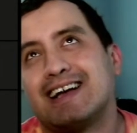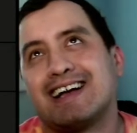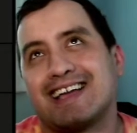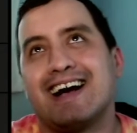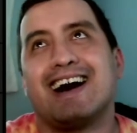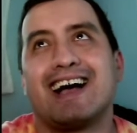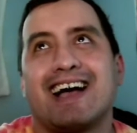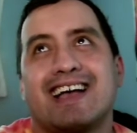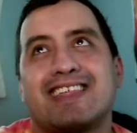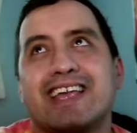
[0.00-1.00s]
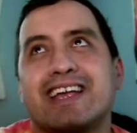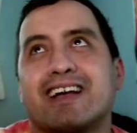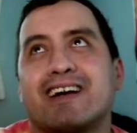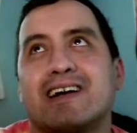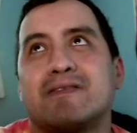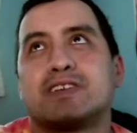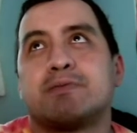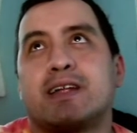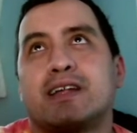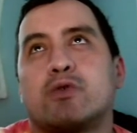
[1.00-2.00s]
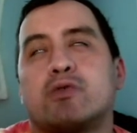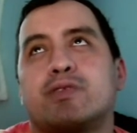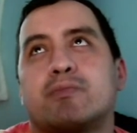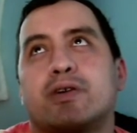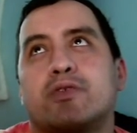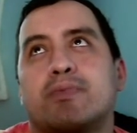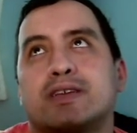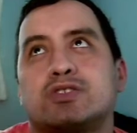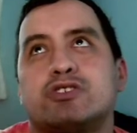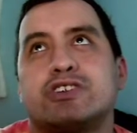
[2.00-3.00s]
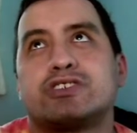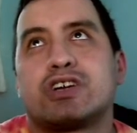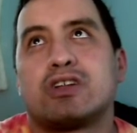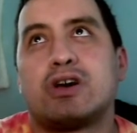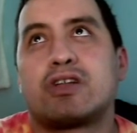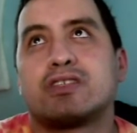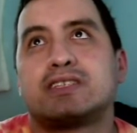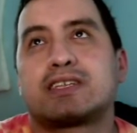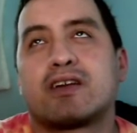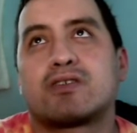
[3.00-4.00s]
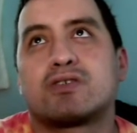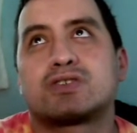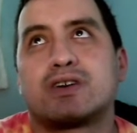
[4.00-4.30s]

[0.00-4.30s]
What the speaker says: I think Fishman Island will be a better place to judge a lot of these characters.